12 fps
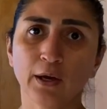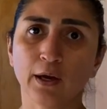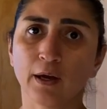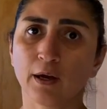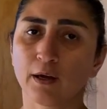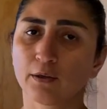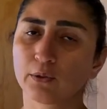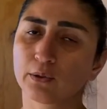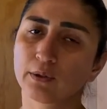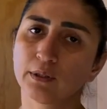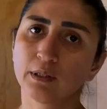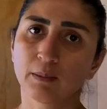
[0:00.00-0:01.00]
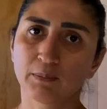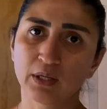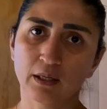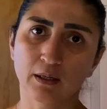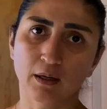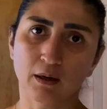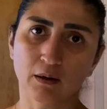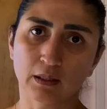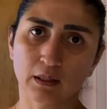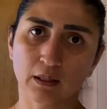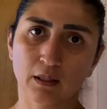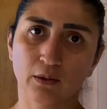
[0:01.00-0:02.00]
you don't need a building
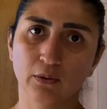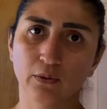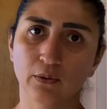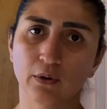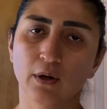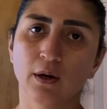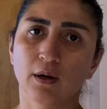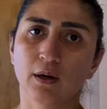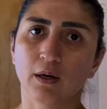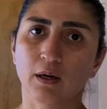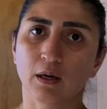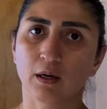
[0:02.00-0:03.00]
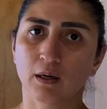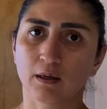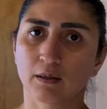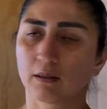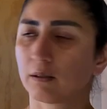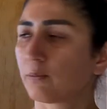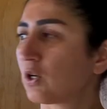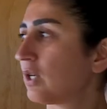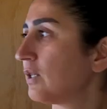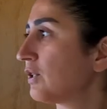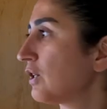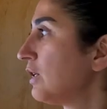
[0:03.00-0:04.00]
consent to
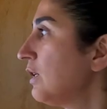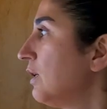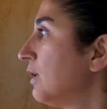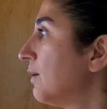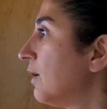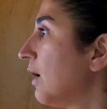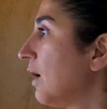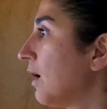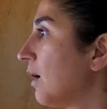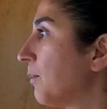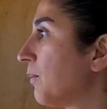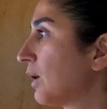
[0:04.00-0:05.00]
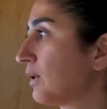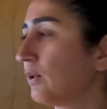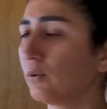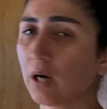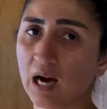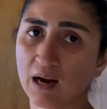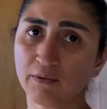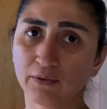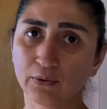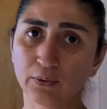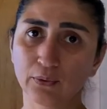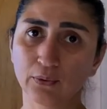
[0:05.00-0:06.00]
demolish it, but you have
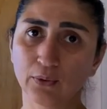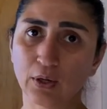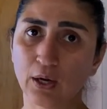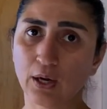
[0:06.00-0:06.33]
to